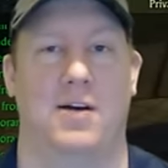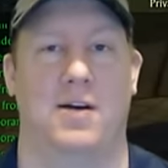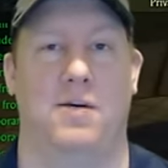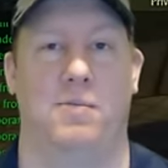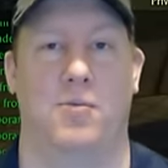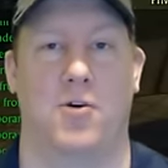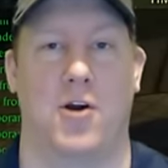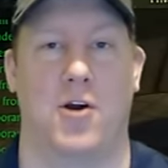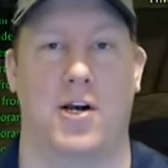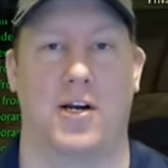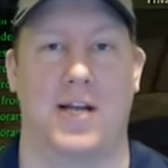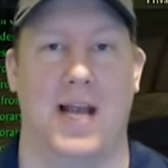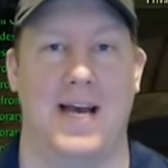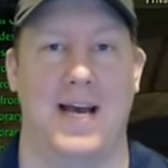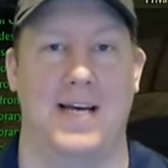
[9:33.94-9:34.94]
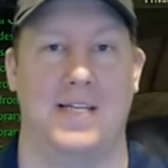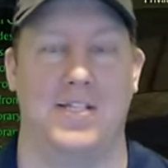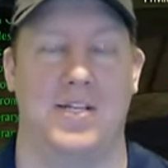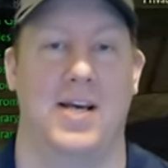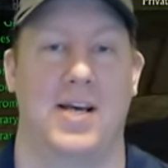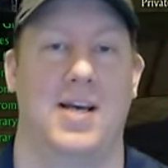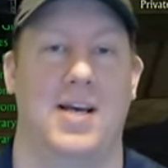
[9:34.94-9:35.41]
a Marauder
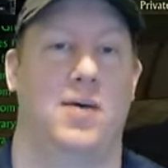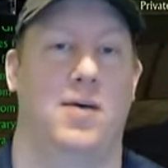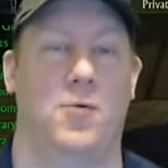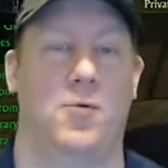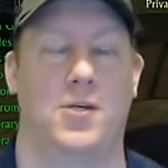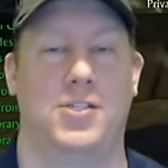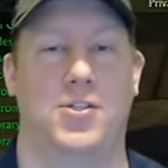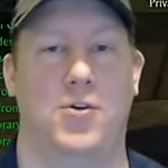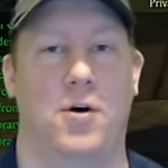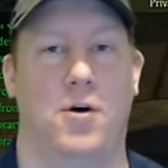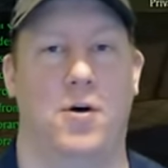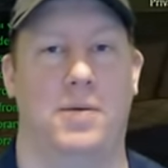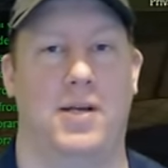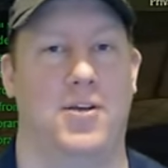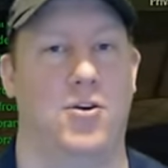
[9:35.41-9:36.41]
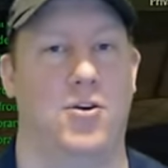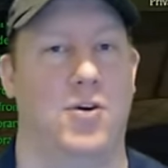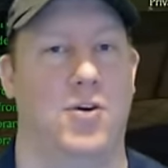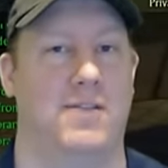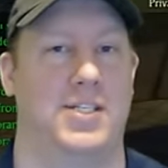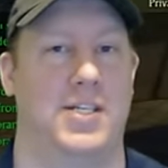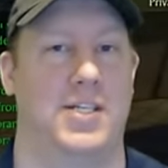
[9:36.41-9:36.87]
Cache, and once you open it, you
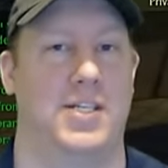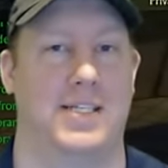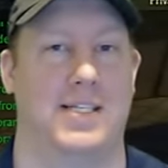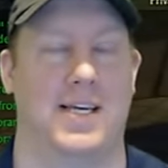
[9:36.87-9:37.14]
have a chance